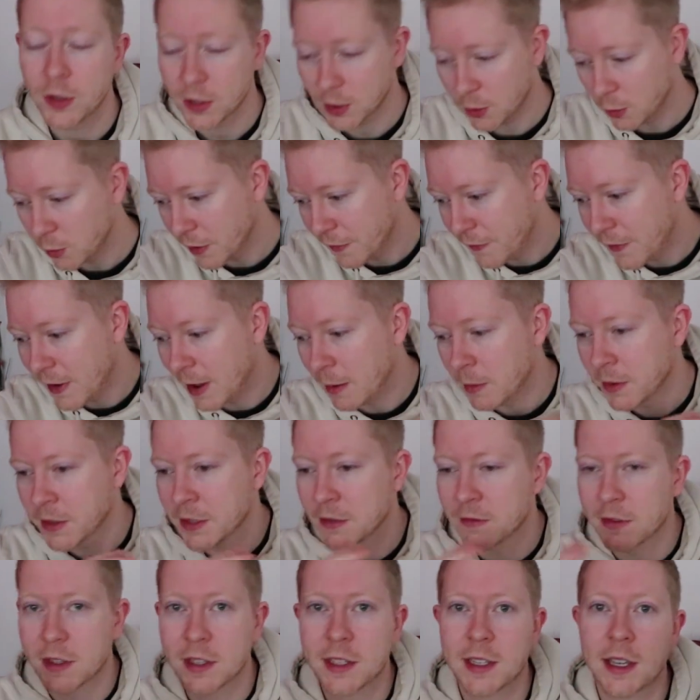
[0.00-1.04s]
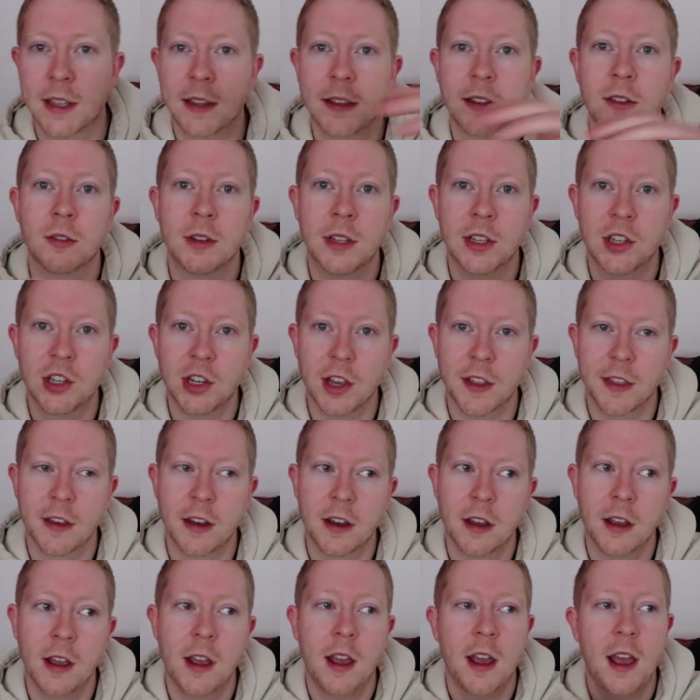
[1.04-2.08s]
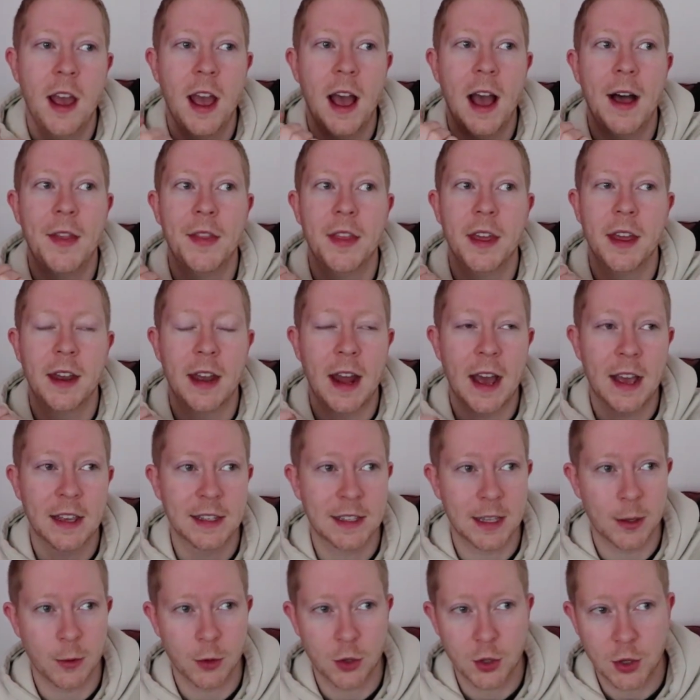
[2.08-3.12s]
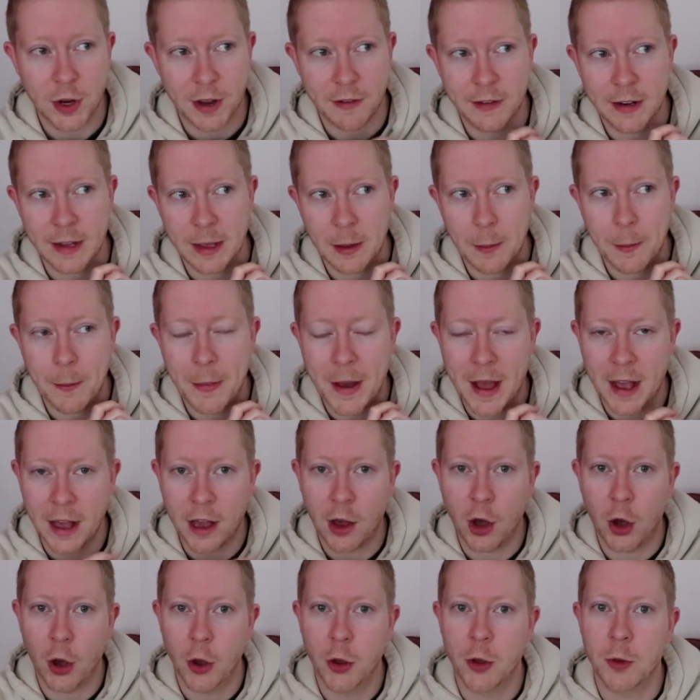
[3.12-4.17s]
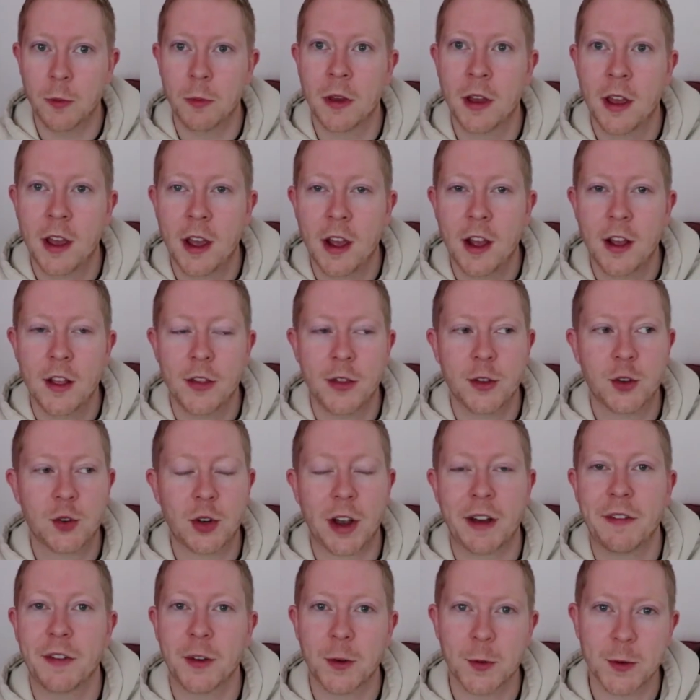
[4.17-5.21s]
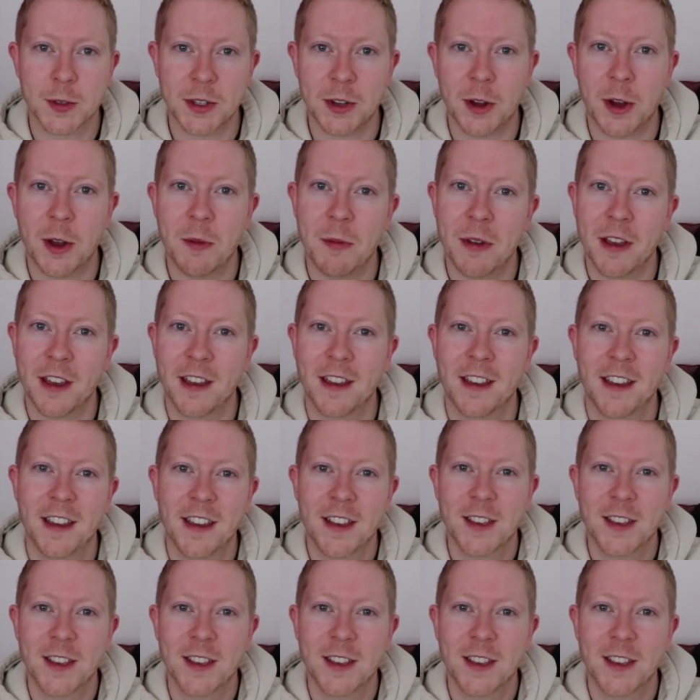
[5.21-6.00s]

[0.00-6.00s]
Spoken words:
So all the families have descended on each other, and then as they were traveling back home, the traffic was a nightmare.